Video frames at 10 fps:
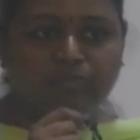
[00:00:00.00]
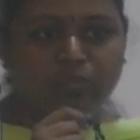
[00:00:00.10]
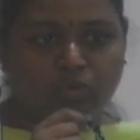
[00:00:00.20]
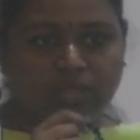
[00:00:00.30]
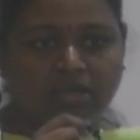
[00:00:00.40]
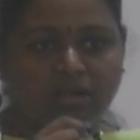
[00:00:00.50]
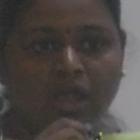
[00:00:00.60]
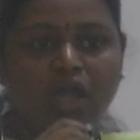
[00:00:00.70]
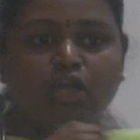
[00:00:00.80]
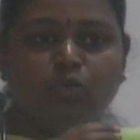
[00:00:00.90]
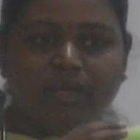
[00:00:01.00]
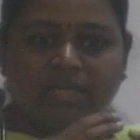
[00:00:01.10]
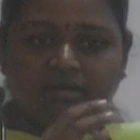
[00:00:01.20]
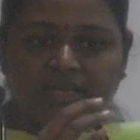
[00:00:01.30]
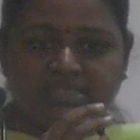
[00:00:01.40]
protein to
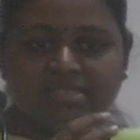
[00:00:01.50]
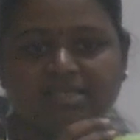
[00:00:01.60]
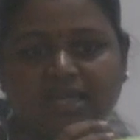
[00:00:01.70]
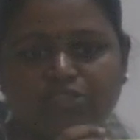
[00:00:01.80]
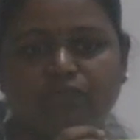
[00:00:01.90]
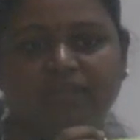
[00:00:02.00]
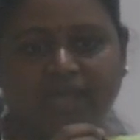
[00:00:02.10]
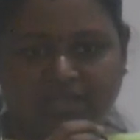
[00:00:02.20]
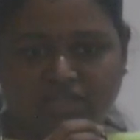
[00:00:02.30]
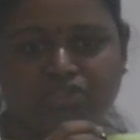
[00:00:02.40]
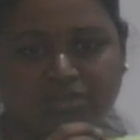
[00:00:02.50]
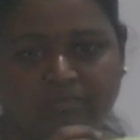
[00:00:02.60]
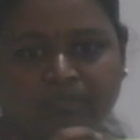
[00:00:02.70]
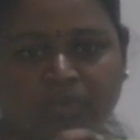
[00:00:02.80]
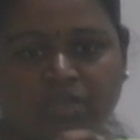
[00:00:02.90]
increase the size of the
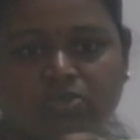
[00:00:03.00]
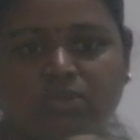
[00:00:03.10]
antigen so